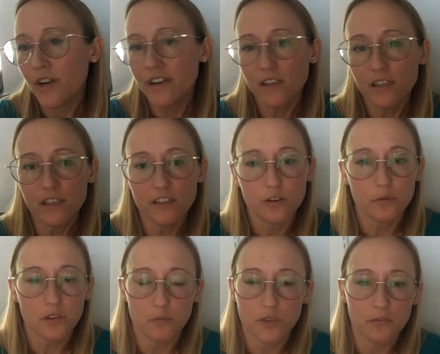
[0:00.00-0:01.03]
I can get a
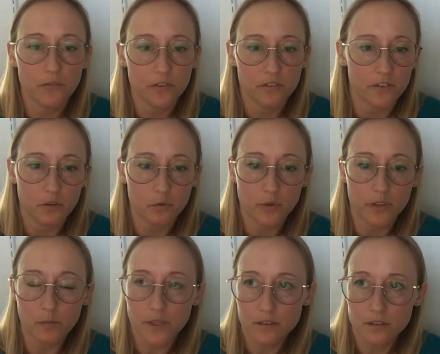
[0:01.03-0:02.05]
queen bee for,
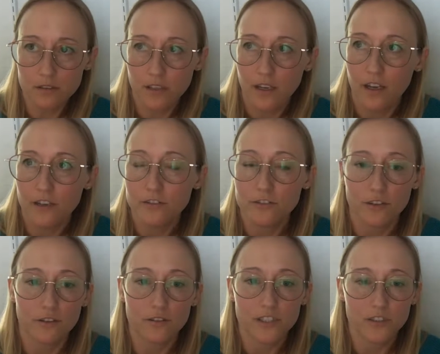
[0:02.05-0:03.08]
$20.
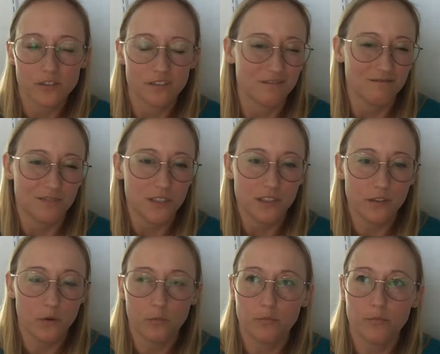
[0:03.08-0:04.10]
So there's really
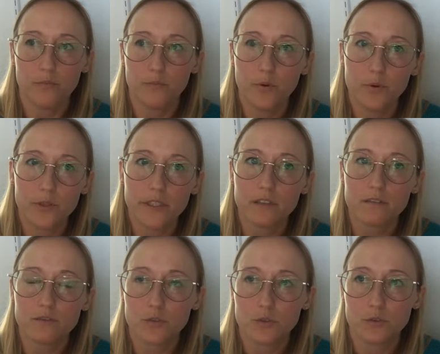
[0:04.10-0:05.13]
no point
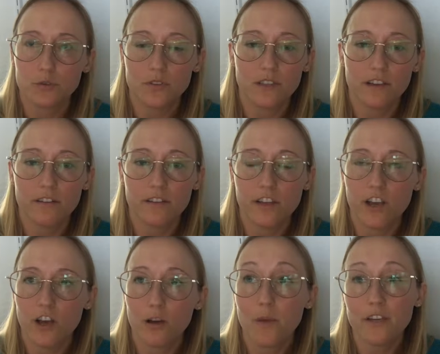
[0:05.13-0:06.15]
to selling them.